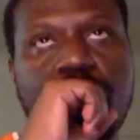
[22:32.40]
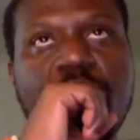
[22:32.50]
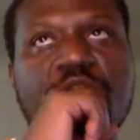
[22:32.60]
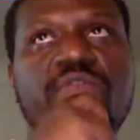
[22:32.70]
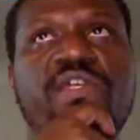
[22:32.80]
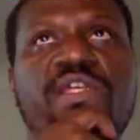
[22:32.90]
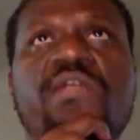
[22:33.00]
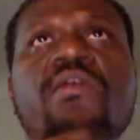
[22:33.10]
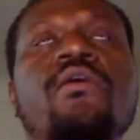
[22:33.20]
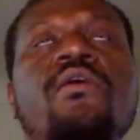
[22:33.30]

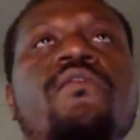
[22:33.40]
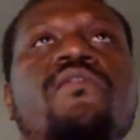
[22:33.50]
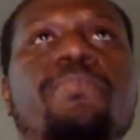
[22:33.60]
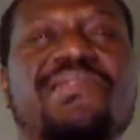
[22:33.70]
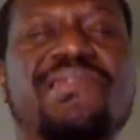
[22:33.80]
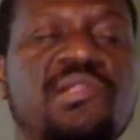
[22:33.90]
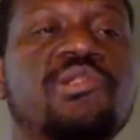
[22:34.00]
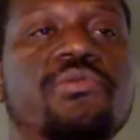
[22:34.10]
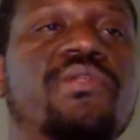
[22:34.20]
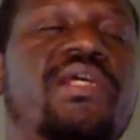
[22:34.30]
the
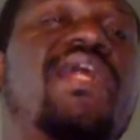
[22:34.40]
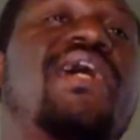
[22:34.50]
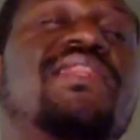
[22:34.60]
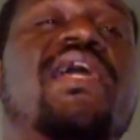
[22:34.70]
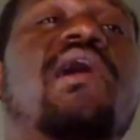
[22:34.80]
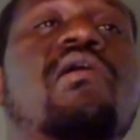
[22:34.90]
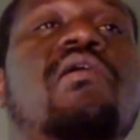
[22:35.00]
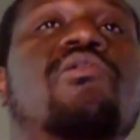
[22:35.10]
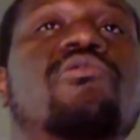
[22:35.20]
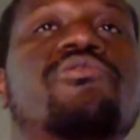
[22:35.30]
potential that I think our
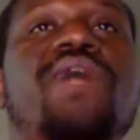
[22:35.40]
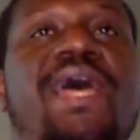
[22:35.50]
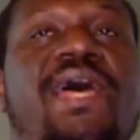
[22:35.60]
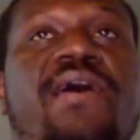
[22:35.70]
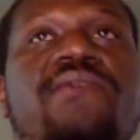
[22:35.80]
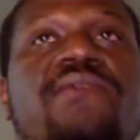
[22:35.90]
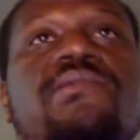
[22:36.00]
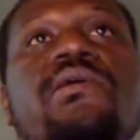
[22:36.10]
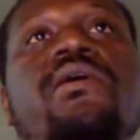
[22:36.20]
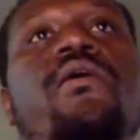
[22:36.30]
culture has
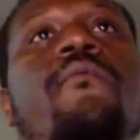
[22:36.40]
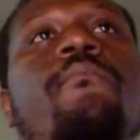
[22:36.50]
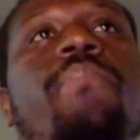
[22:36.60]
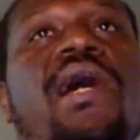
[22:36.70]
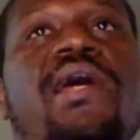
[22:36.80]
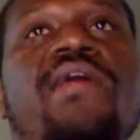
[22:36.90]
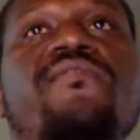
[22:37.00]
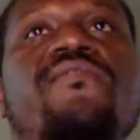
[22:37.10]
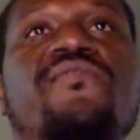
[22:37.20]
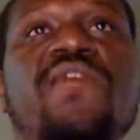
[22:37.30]
by
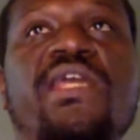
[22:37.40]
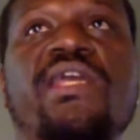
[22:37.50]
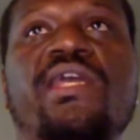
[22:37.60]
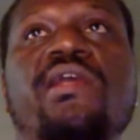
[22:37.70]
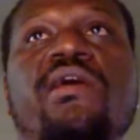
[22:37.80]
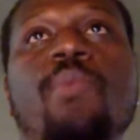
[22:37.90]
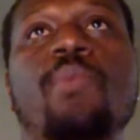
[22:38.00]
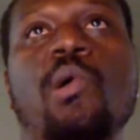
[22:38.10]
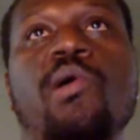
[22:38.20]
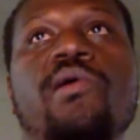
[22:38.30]
thinking in a
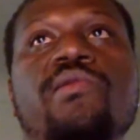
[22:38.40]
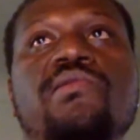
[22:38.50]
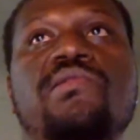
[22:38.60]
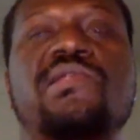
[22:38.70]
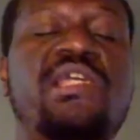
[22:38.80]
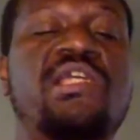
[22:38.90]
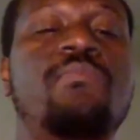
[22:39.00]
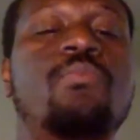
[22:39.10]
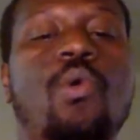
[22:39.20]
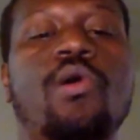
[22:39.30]
more
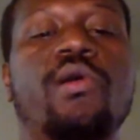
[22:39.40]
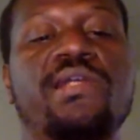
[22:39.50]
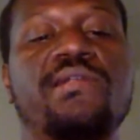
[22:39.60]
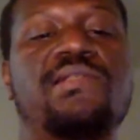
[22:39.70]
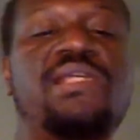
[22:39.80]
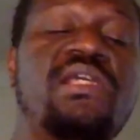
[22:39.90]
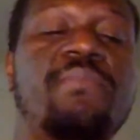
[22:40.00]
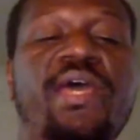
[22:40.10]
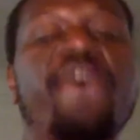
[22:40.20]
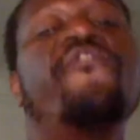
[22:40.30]
teamwork and team
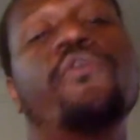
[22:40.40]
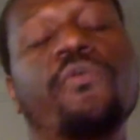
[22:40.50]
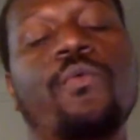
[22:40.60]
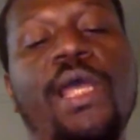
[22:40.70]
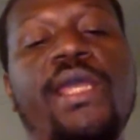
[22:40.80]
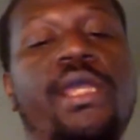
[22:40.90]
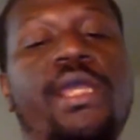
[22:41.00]
effort way